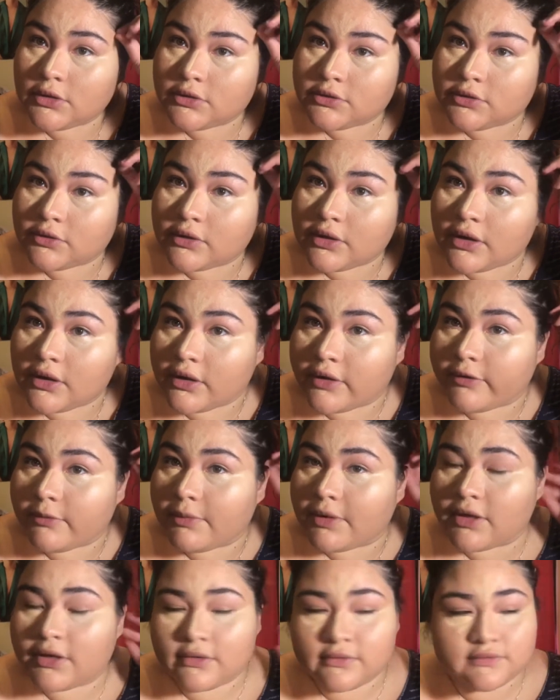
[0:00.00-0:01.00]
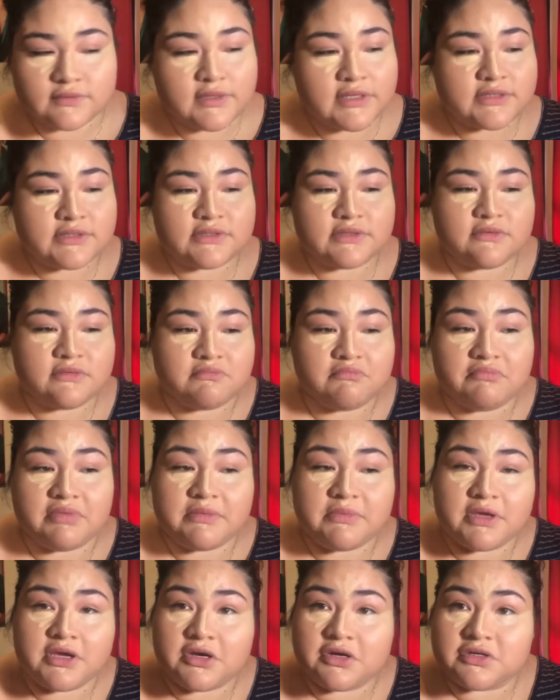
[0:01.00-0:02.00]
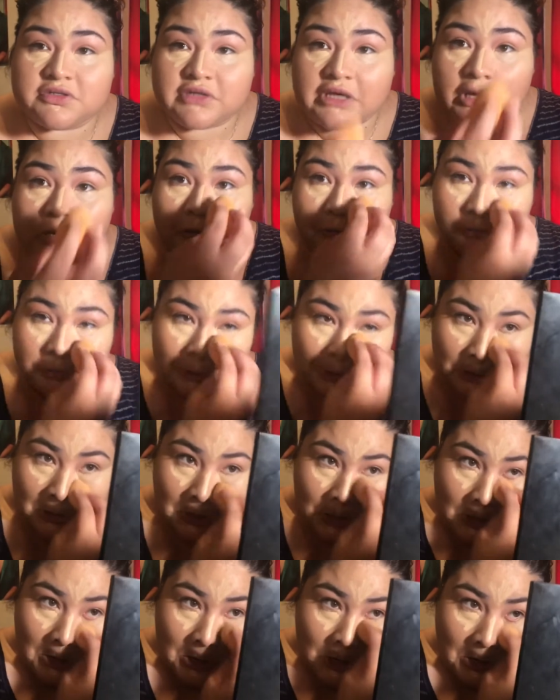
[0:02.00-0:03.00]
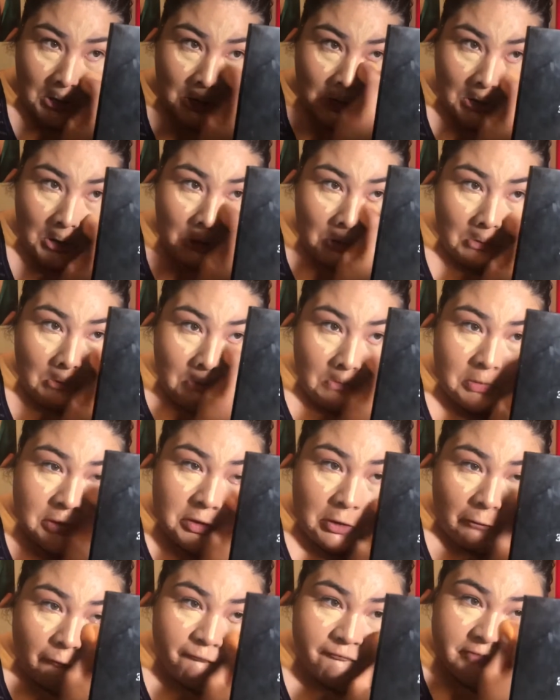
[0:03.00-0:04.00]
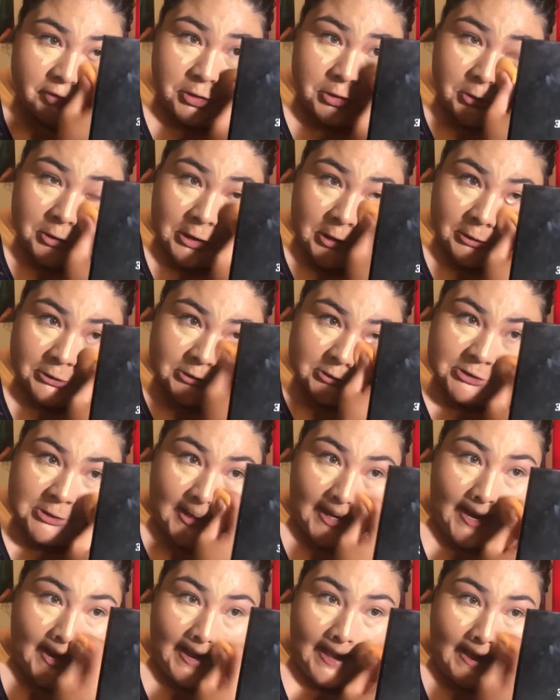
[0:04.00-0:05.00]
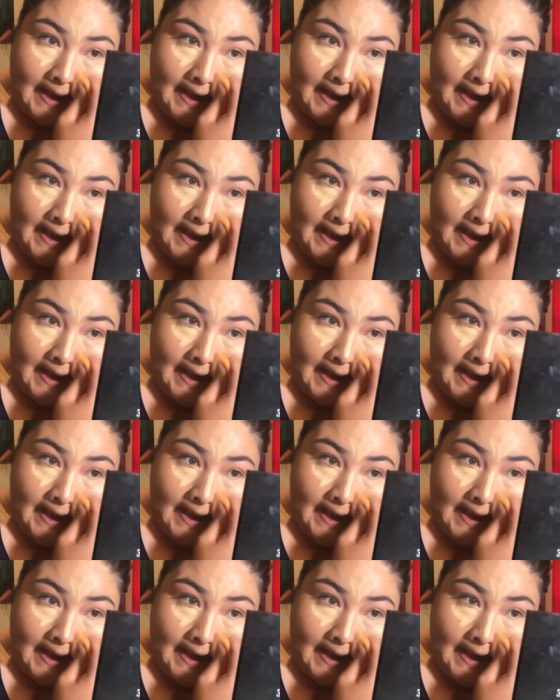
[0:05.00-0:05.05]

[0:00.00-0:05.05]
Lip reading: Don't know how everybody else gets baby hairs out, but we're gonna figure it out today.